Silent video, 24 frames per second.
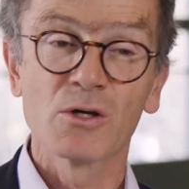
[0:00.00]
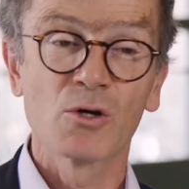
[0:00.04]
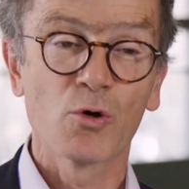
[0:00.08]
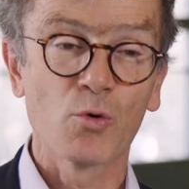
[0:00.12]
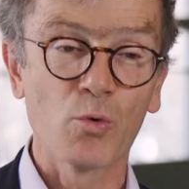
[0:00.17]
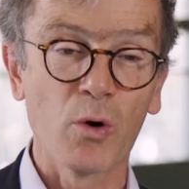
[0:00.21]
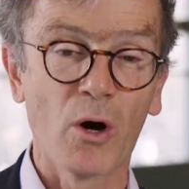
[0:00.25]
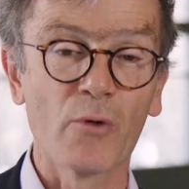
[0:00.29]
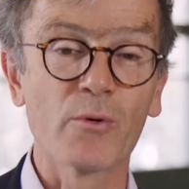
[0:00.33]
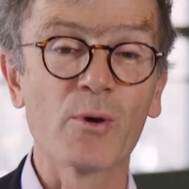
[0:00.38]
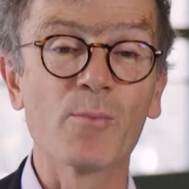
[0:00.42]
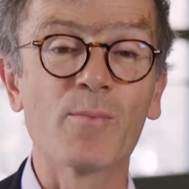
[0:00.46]

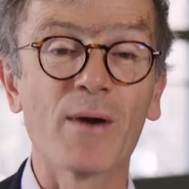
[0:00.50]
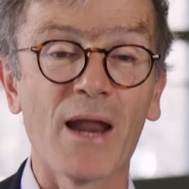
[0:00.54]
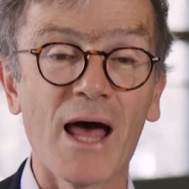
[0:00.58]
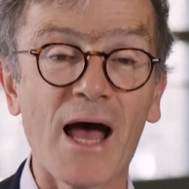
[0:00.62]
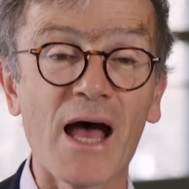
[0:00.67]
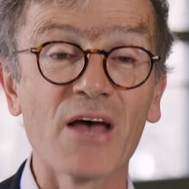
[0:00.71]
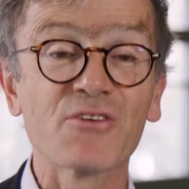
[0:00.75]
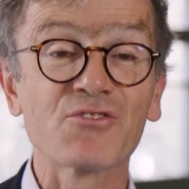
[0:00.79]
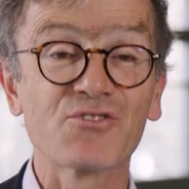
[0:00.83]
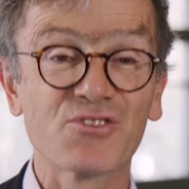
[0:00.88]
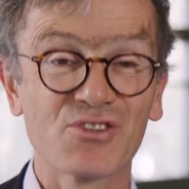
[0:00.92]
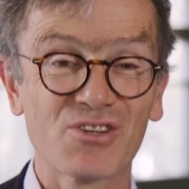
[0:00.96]
quarry
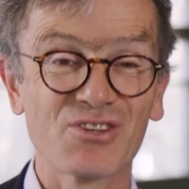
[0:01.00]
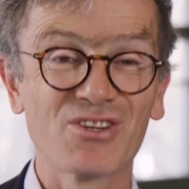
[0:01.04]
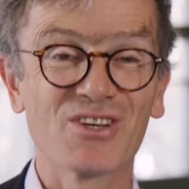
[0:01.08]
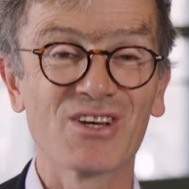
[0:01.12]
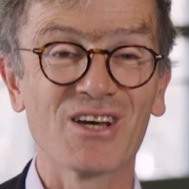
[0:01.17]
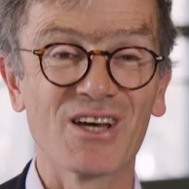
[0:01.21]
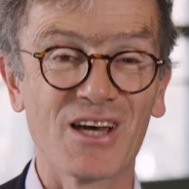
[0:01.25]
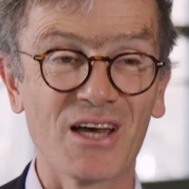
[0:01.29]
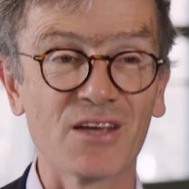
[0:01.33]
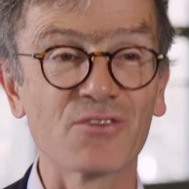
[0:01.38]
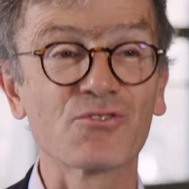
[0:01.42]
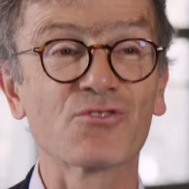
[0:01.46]
blast,
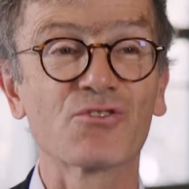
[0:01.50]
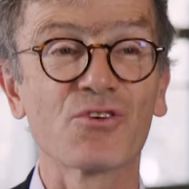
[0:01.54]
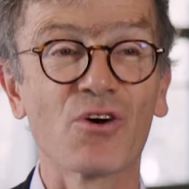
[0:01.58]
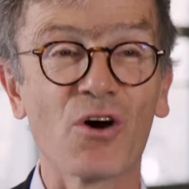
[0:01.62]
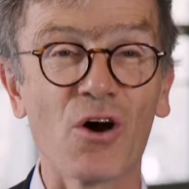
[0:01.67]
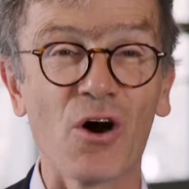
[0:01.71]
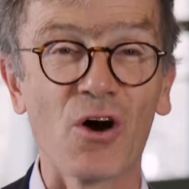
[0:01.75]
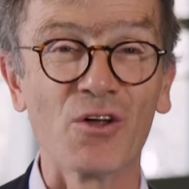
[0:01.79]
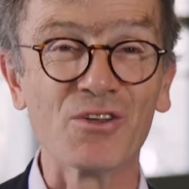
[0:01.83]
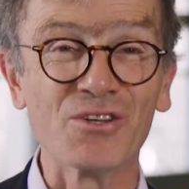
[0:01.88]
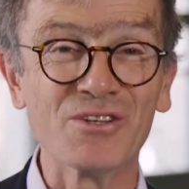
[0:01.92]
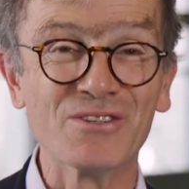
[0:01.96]
and so
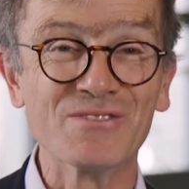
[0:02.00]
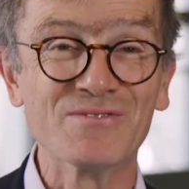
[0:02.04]
on.